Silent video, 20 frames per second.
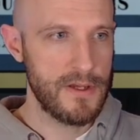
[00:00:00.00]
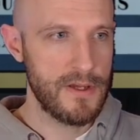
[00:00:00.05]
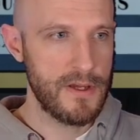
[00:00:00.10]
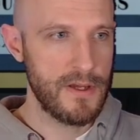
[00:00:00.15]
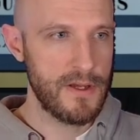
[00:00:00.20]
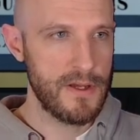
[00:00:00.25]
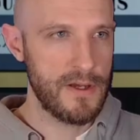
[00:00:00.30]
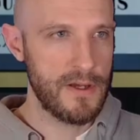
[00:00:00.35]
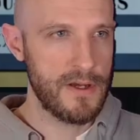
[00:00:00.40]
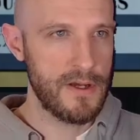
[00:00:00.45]

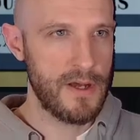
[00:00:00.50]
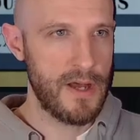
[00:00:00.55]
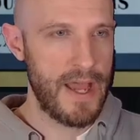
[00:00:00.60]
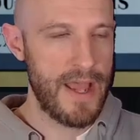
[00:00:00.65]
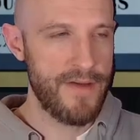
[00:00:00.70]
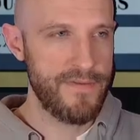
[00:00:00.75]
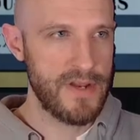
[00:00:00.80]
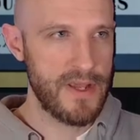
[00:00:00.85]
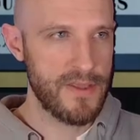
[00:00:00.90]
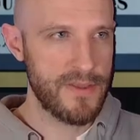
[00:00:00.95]
I
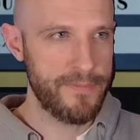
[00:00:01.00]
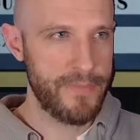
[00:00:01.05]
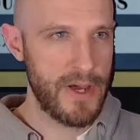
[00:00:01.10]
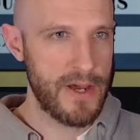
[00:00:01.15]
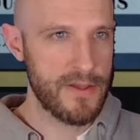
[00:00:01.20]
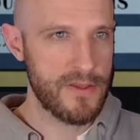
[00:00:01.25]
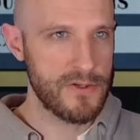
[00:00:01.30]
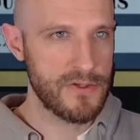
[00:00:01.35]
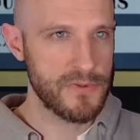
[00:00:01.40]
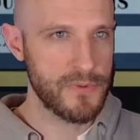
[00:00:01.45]
haven't had the
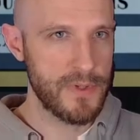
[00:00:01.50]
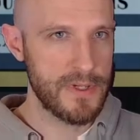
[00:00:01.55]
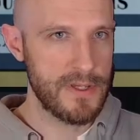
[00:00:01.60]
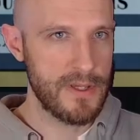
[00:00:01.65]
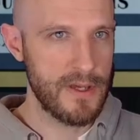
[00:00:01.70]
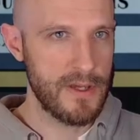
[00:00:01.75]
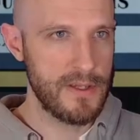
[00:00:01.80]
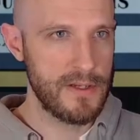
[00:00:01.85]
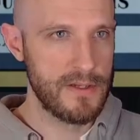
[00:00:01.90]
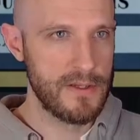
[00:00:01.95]
passageway yet.